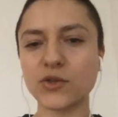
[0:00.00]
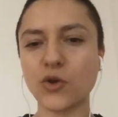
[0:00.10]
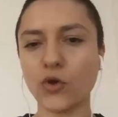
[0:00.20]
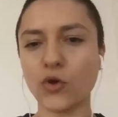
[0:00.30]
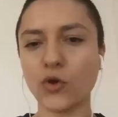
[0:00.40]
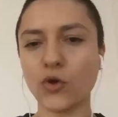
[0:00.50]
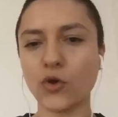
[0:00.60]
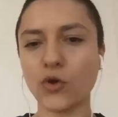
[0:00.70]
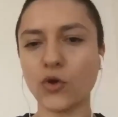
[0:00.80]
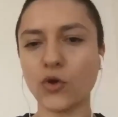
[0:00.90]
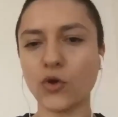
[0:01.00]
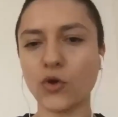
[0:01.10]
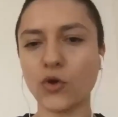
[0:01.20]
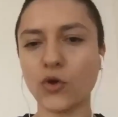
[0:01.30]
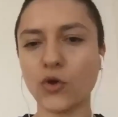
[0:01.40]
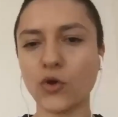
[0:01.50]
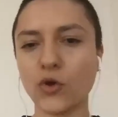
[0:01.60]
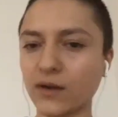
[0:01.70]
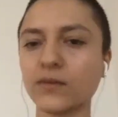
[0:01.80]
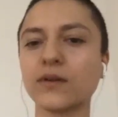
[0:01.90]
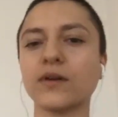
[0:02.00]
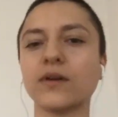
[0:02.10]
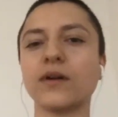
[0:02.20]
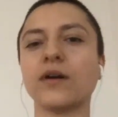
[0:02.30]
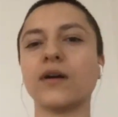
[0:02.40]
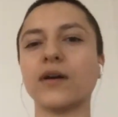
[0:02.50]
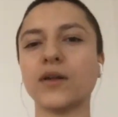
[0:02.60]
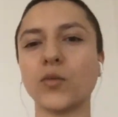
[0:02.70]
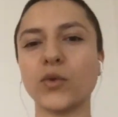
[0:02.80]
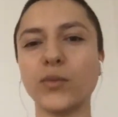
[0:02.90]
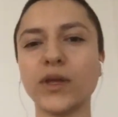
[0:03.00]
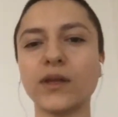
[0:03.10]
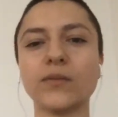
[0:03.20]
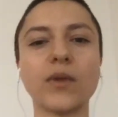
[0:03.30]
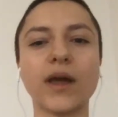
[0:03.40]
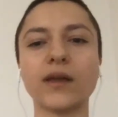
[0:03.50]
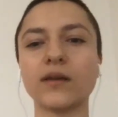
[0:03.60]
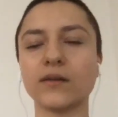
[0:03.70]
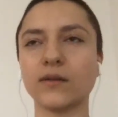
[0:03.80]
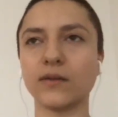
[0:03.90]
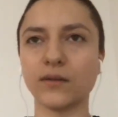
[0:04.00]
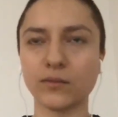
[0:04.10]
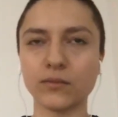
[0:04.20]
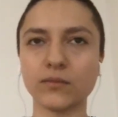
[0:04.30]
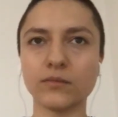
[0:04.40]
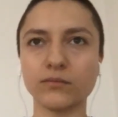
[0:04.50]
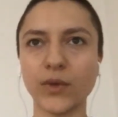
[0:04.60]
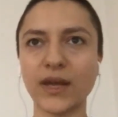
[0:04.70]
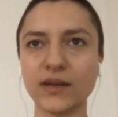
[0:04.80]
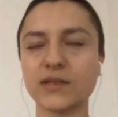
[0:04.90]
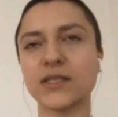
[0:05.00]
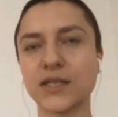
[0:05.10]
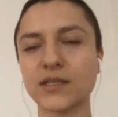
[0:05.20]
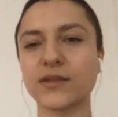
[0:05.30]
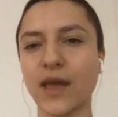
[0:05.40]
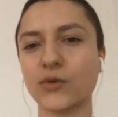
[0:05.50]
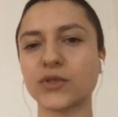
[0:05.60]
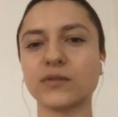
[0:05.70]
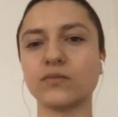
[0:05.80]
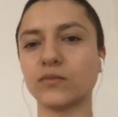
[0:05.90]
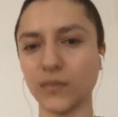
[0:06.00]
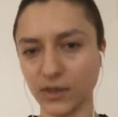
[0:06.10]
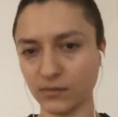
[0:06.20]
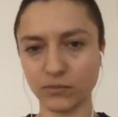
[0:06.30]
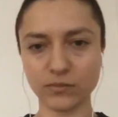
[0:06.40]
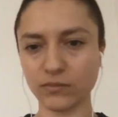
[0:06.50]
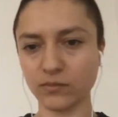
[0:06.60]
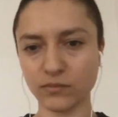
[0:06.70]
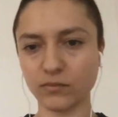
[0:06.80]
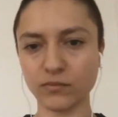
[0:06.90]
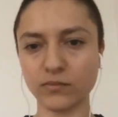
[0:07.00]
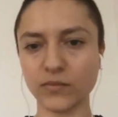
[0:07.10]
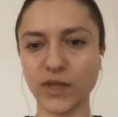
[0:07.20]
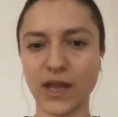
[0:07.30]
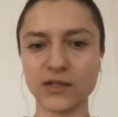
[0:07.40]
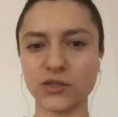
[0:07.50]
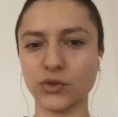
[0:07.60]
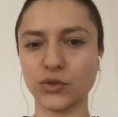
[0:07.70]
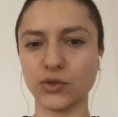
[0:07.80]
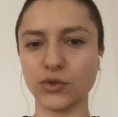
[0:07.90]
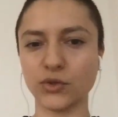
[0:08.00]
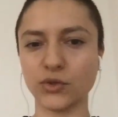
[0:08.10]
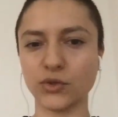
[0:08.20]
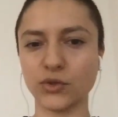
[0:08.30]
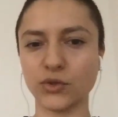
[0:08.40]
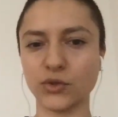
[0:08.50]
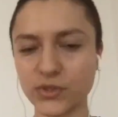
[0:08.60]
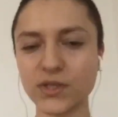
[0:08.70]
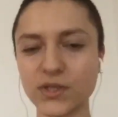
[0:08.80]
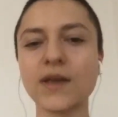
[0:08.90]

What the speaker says: cost, this is not actually that bad. It would be like 86,000 gas units per channel close.